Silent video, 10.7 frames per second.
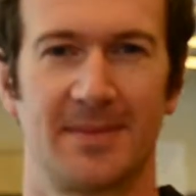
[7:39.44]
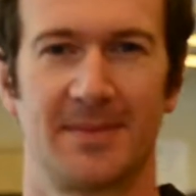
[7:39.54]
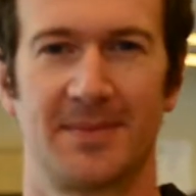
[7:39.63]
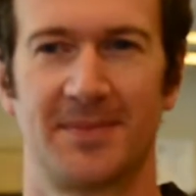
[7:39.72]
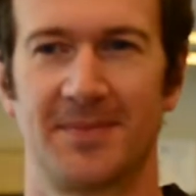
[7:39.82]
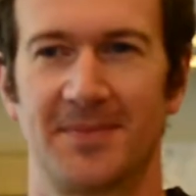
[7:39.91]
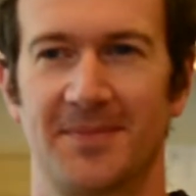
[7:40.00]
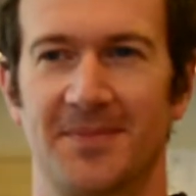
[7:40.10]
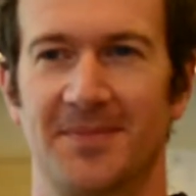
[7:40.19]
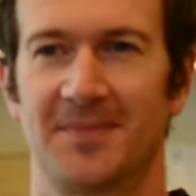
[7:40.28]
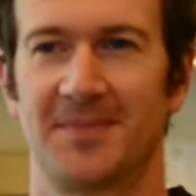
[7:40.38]

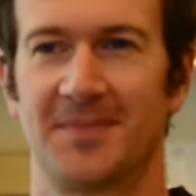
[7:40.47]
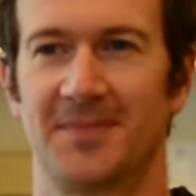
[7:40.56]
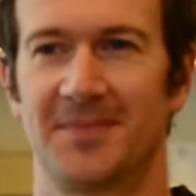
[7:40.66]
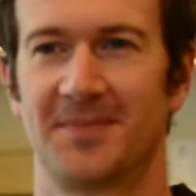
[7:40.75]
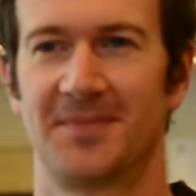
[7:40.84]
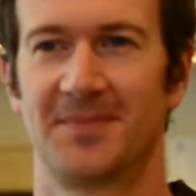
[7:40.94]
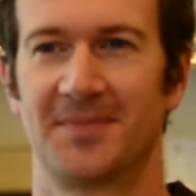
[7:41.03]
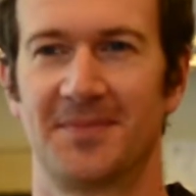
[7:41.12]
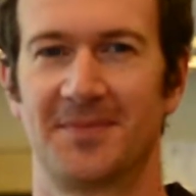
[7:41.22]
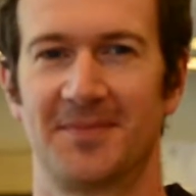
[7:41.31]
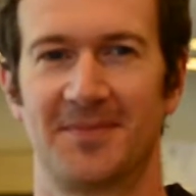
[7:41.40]

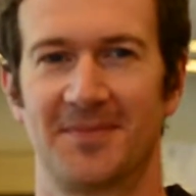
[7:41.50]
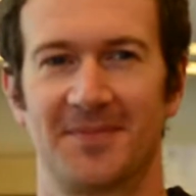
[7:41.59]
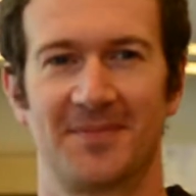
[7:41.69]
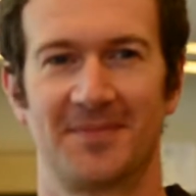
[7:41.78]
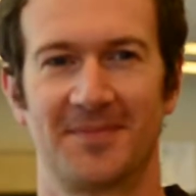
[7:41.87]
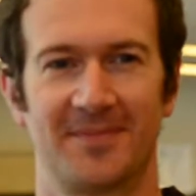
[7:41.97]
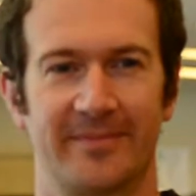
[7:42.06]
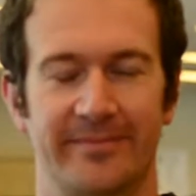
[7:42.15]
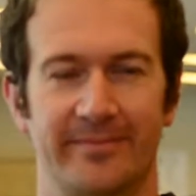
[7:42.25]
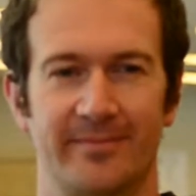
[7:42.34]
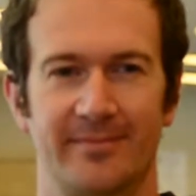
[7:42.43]

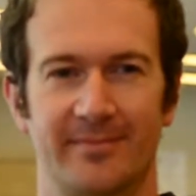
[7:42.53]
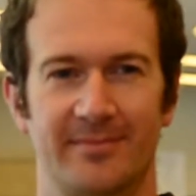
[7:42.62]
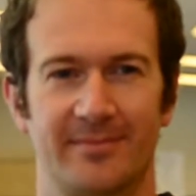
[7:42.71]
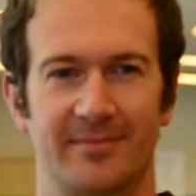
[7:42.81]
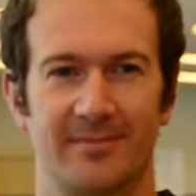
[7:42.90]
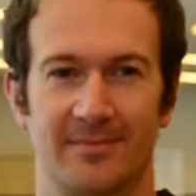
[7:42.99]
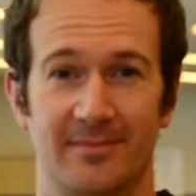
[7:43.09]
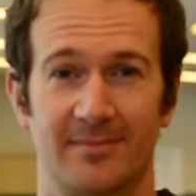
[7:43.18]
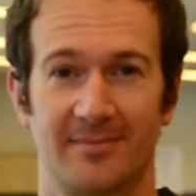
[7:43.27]
(no one is talking)